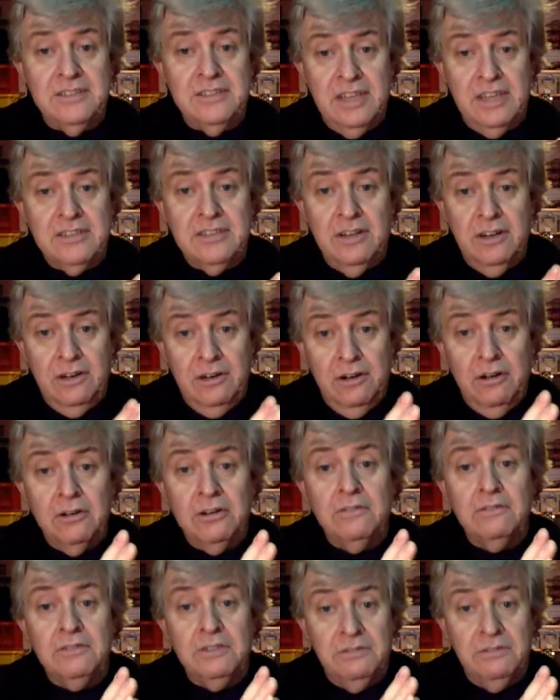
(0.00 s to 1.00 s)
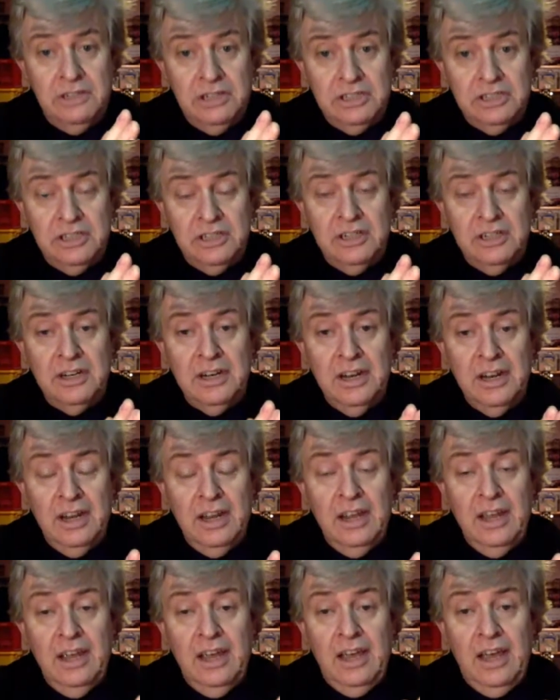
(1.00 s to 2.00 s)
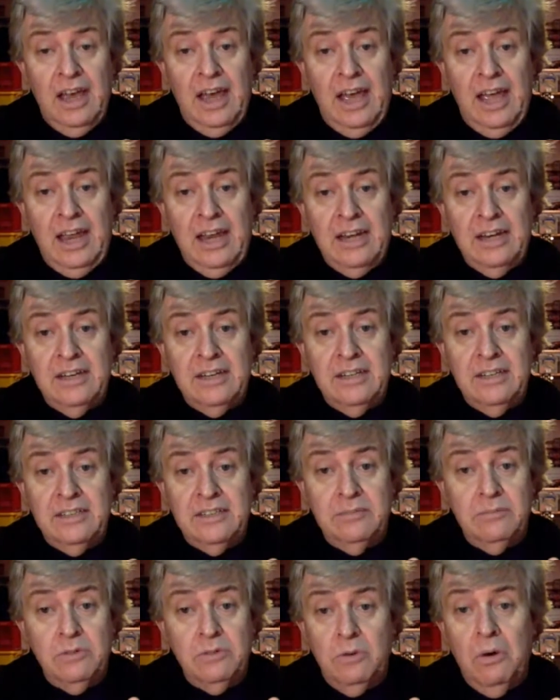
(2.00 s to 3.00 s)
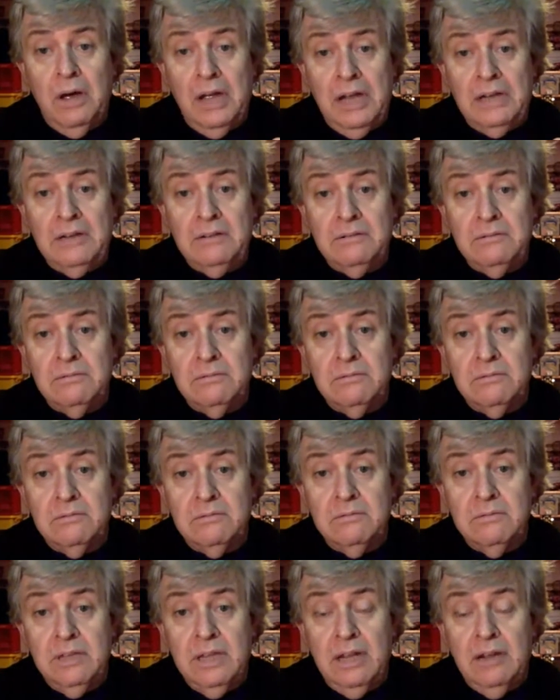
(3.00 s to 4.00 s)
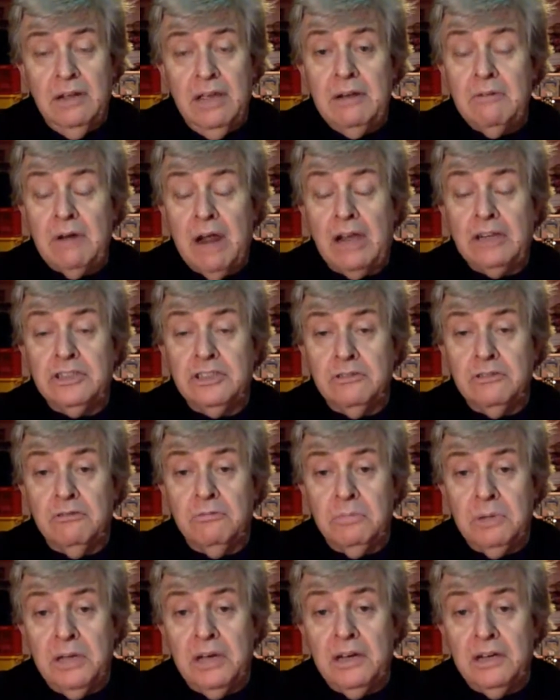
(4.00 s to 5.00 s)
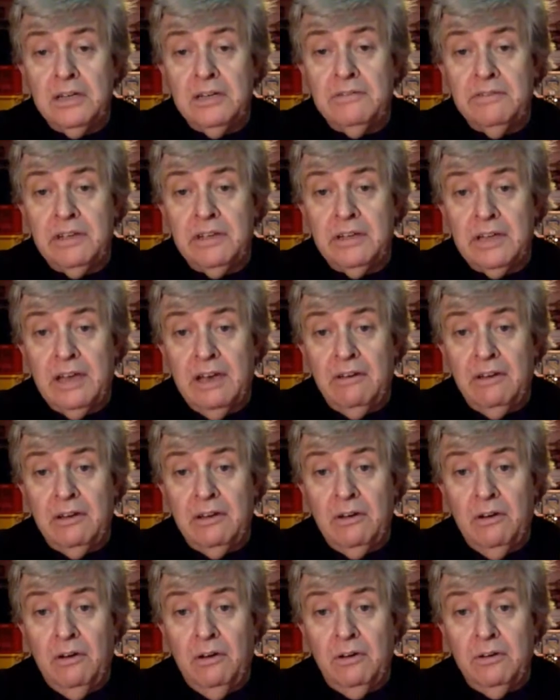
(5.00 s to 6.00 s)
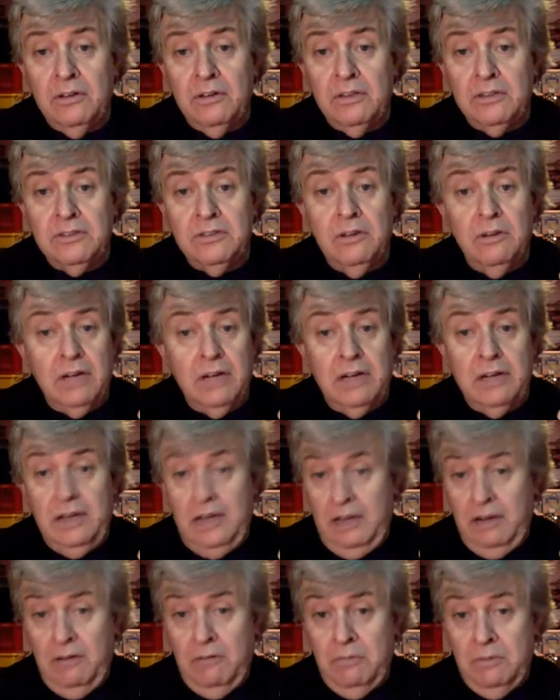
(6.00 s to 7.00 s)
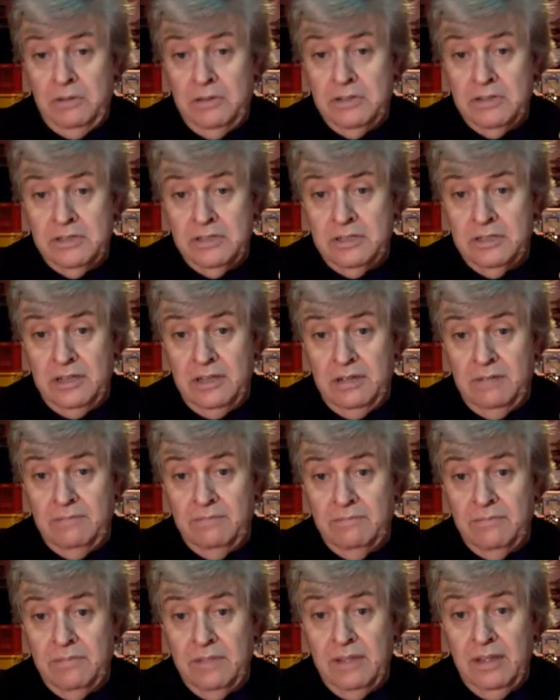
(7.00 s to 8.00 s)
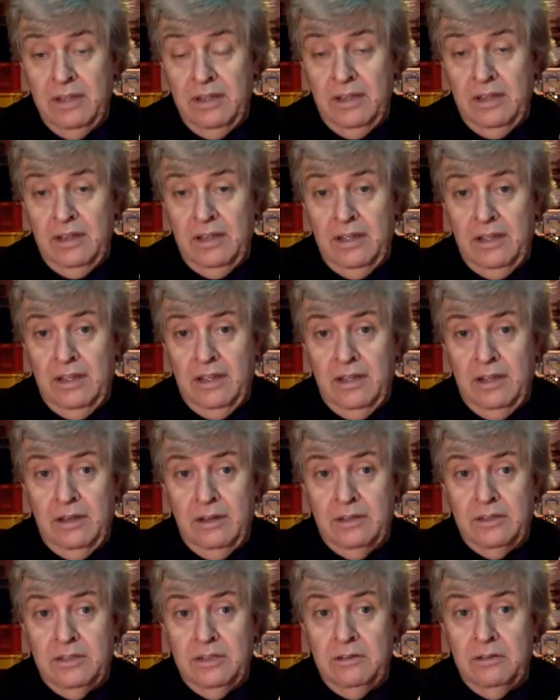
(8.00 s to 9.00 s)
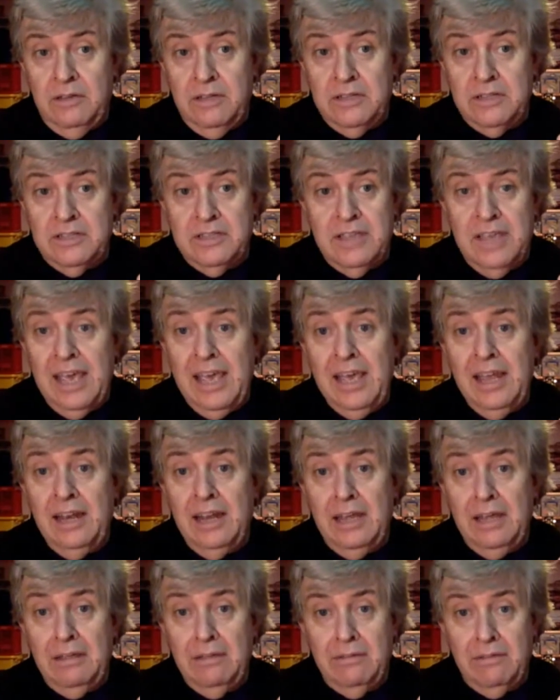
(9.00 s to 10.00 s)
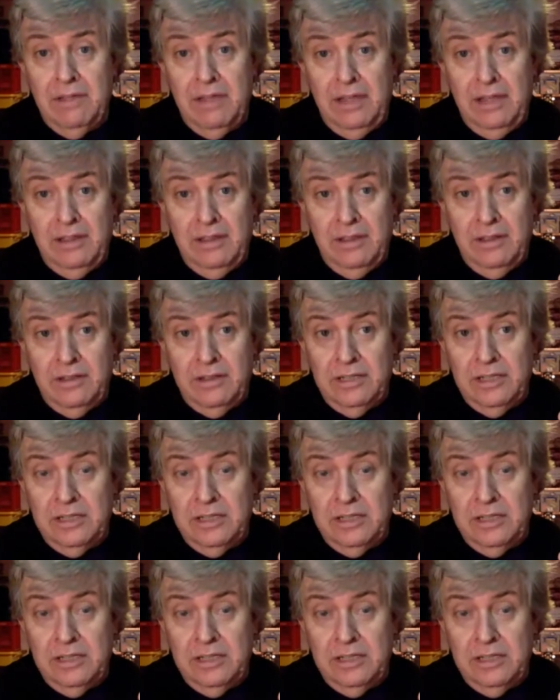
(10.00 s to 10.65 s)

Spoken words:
there's a lot of division and some quite irrational behaviour going on that's not going to help us do this healing thing that